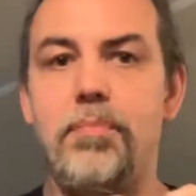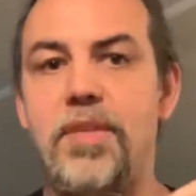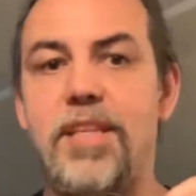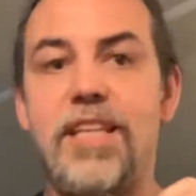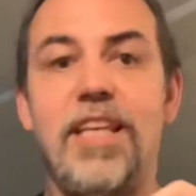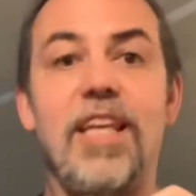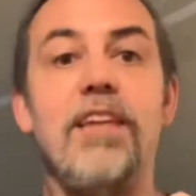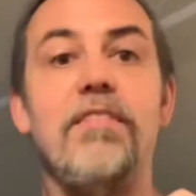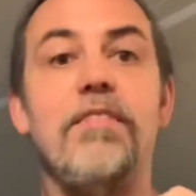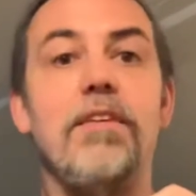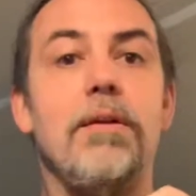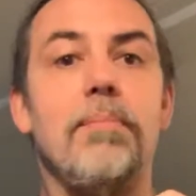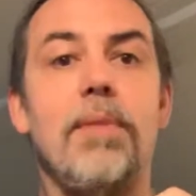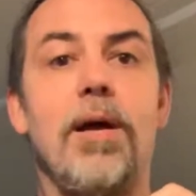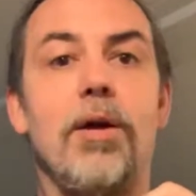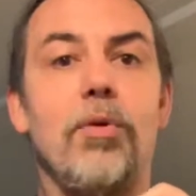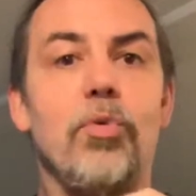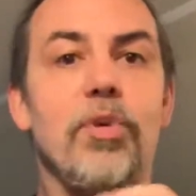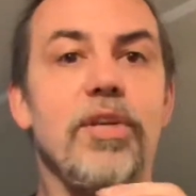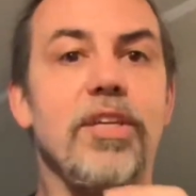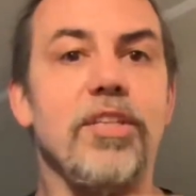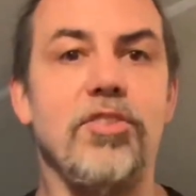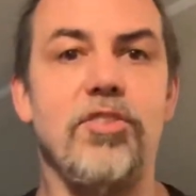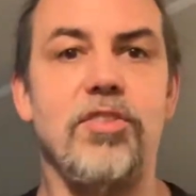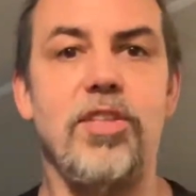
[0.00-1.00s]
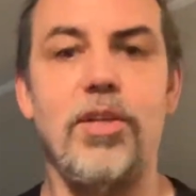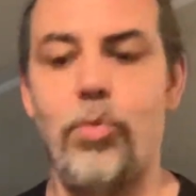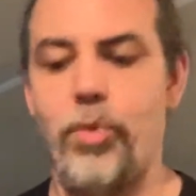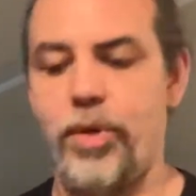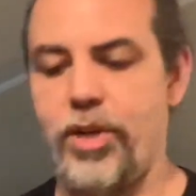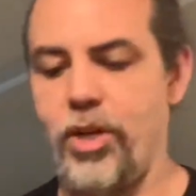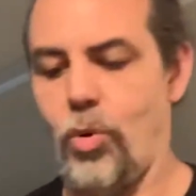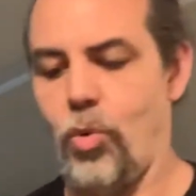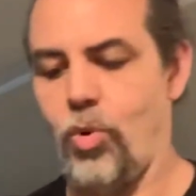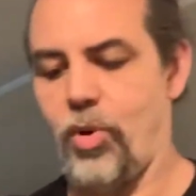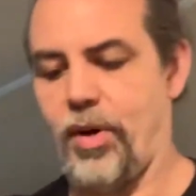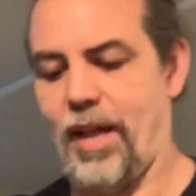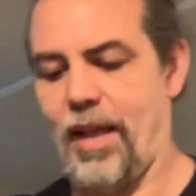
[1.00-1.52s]
given my wrist that we
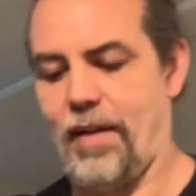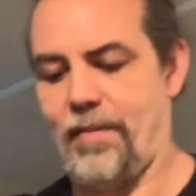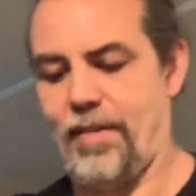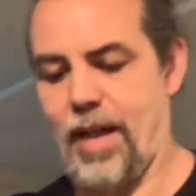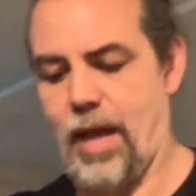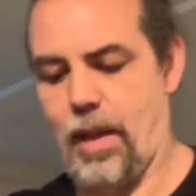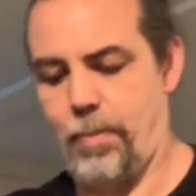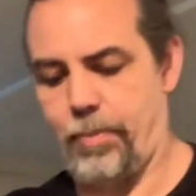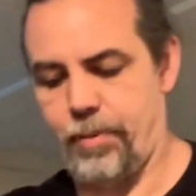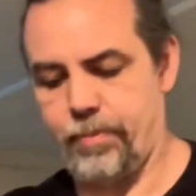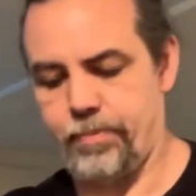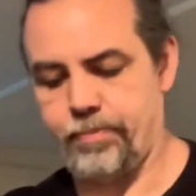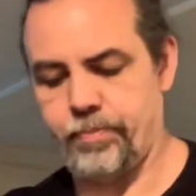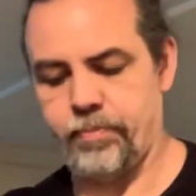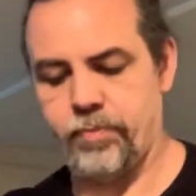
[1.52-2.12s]
don't want to have happen.